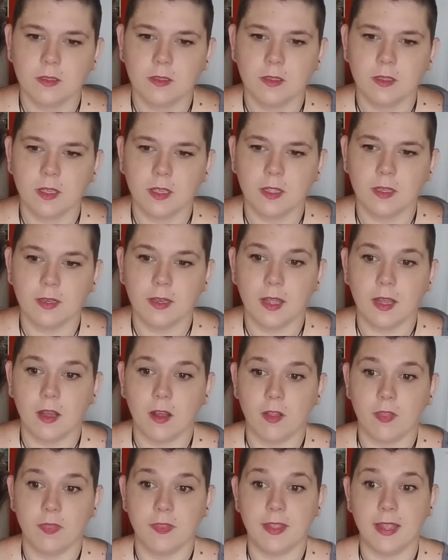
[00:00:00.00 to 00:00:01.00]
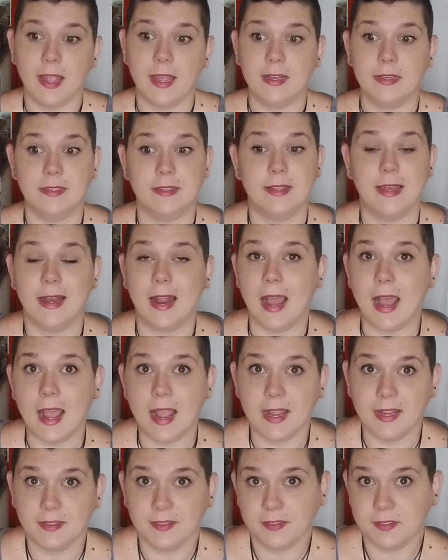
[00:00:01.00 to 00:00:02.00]
And the end that
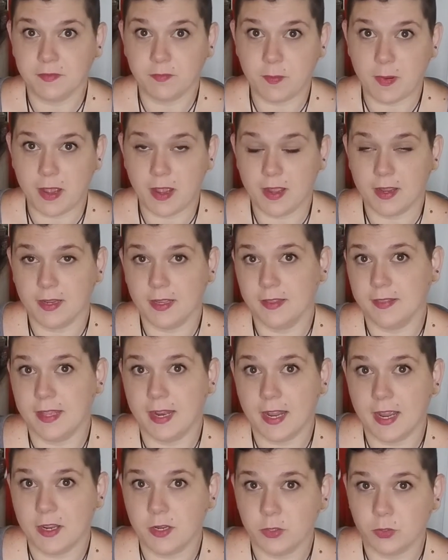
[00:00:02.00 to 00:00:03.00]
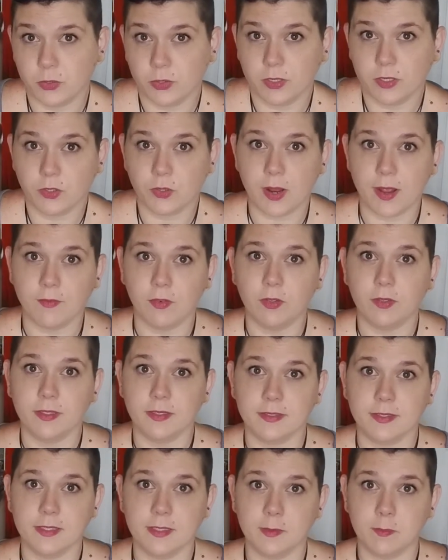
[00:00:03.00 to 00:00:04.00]
I live by and that I usually travel
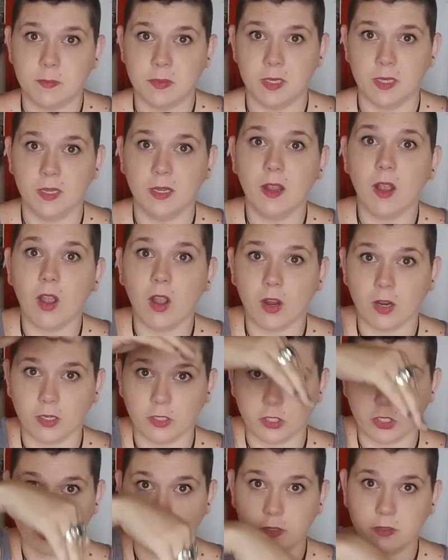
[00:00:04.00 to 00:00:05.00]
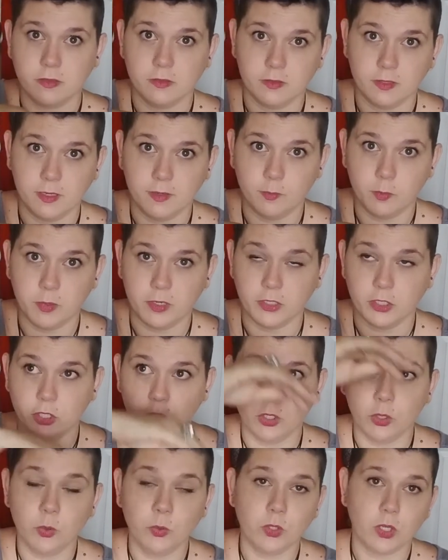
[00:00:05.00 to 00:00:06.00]
is this big arch of a bridge,
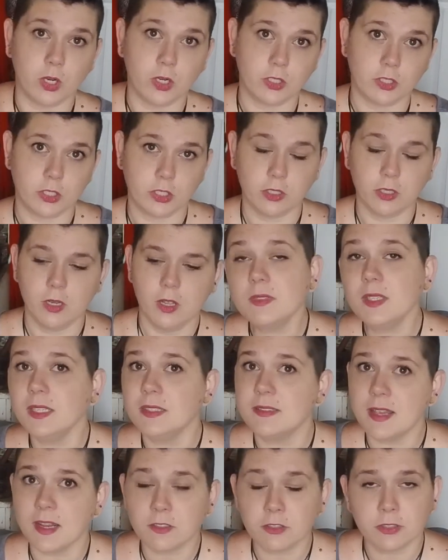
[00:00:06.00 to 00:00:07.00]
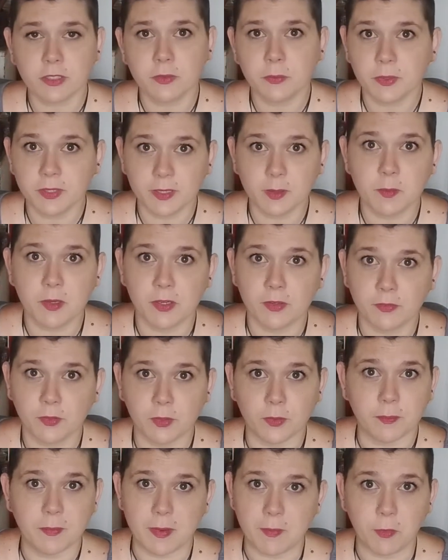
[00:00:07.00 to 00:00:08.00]
huge arch. It's actually really
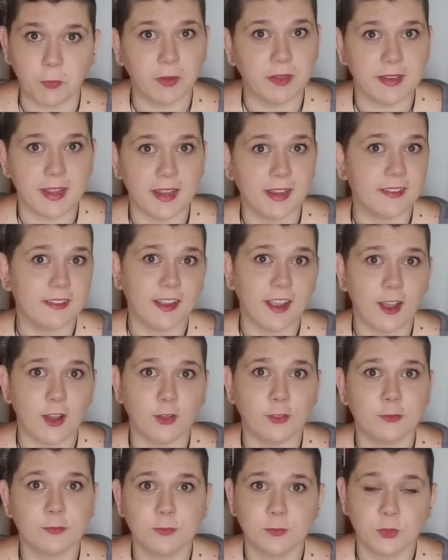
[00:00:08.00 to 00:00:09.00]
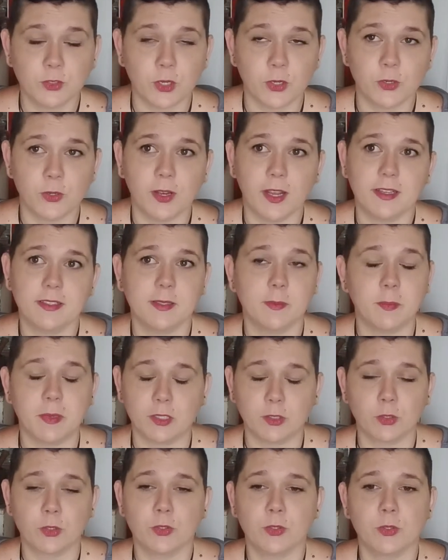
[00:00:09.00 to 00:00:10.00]
beautiful. Maybe one day I'll show you guys some
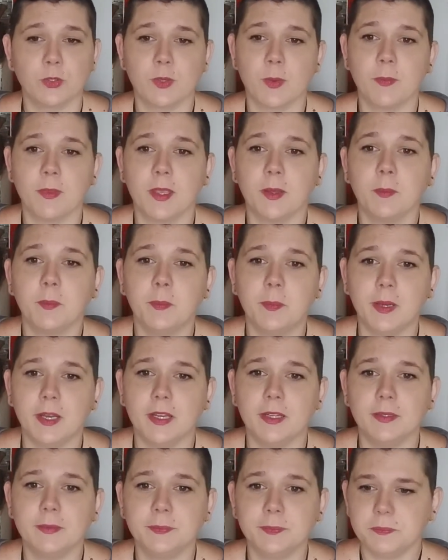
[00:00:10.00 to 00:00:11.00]
pictures or something. But